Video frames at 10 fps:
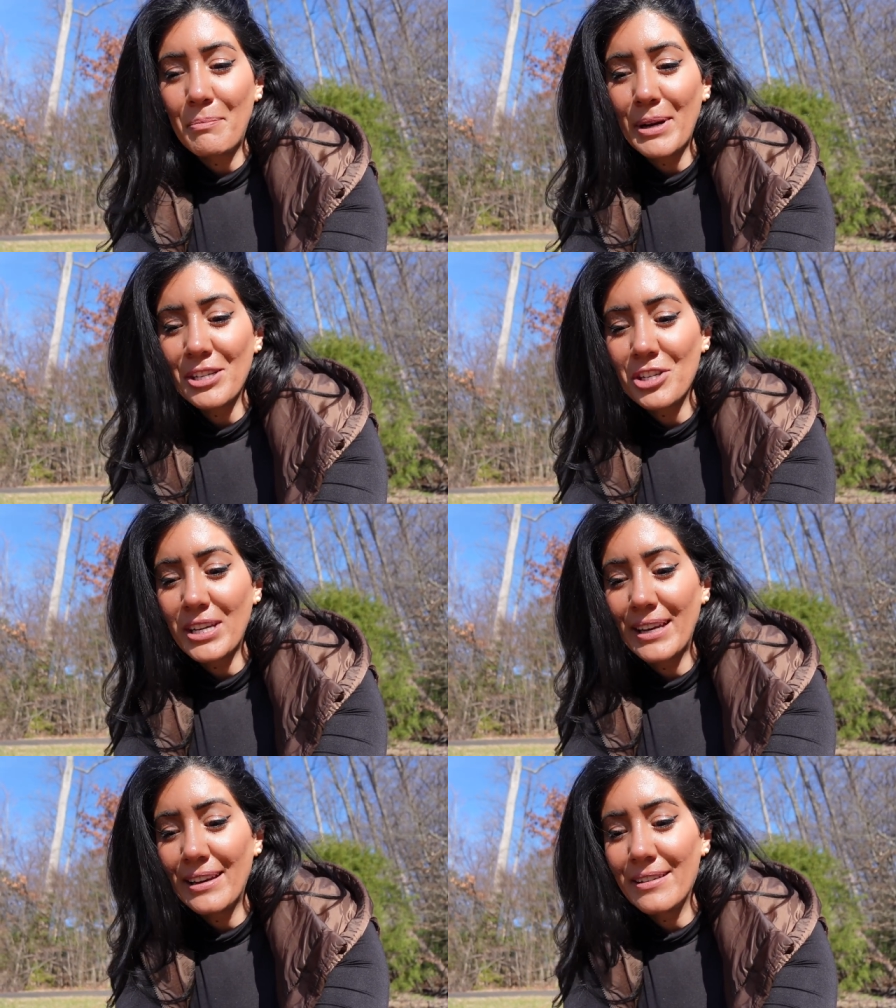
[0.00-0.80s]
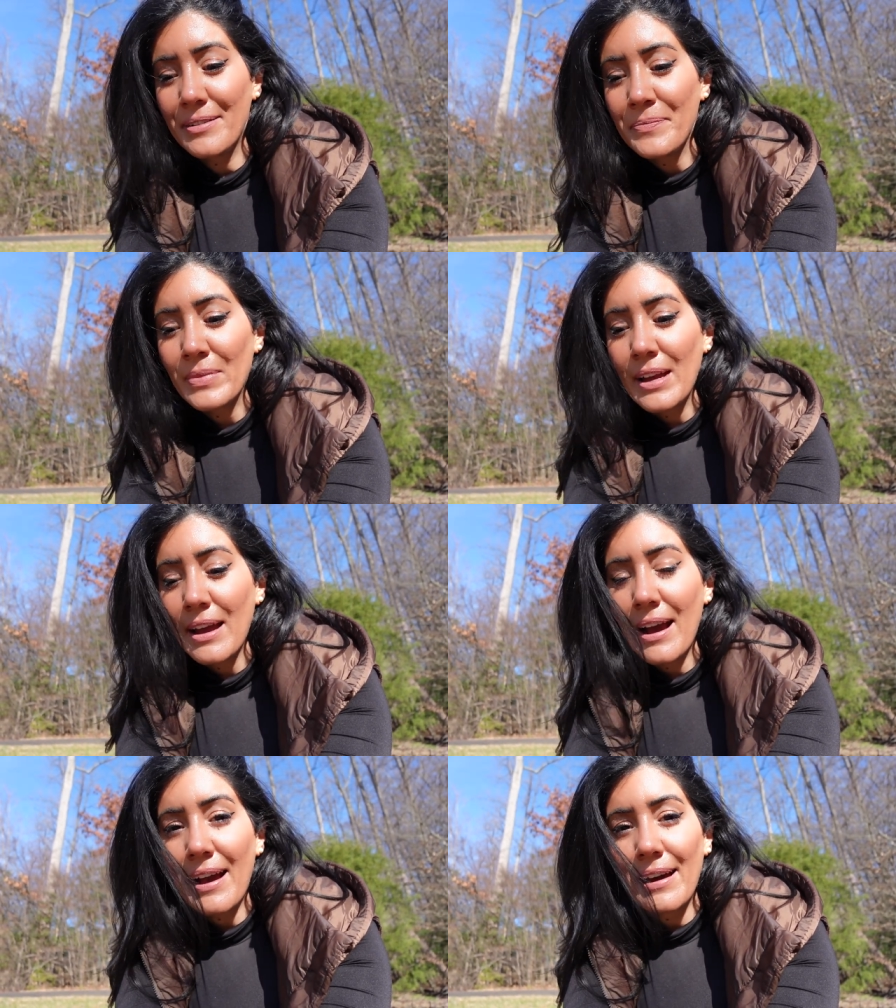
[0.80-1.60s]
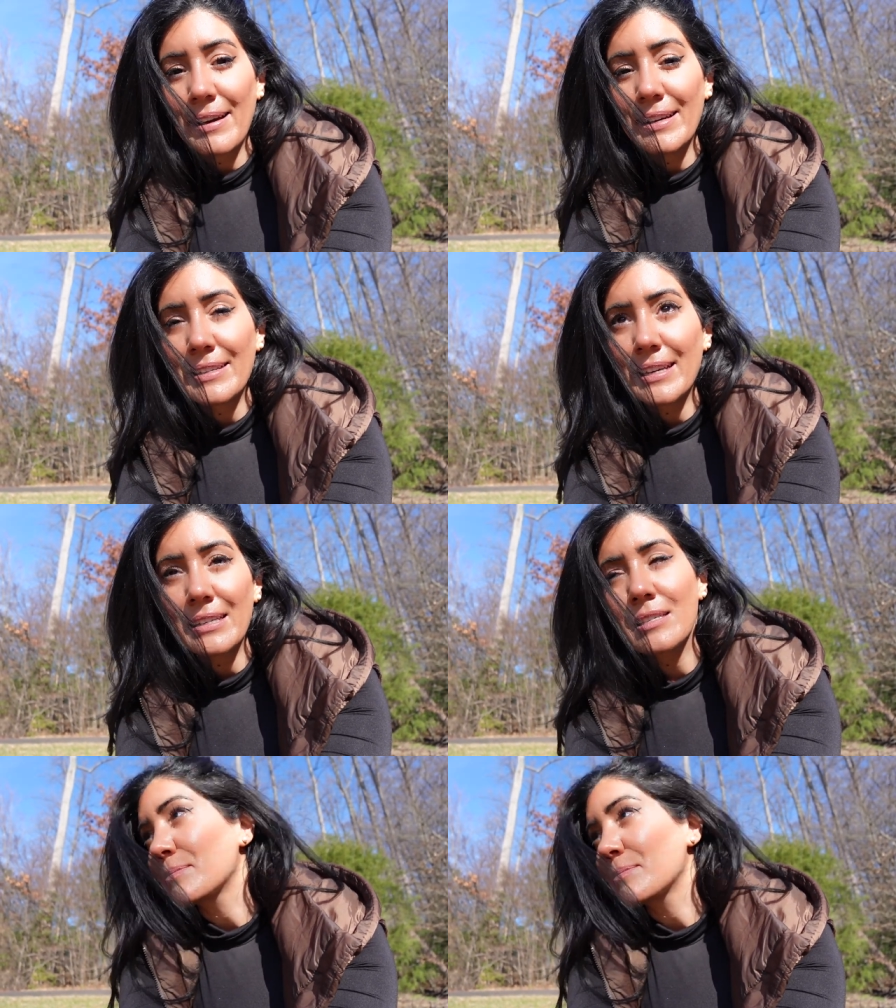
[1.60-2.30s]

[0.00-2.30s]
munchkin and get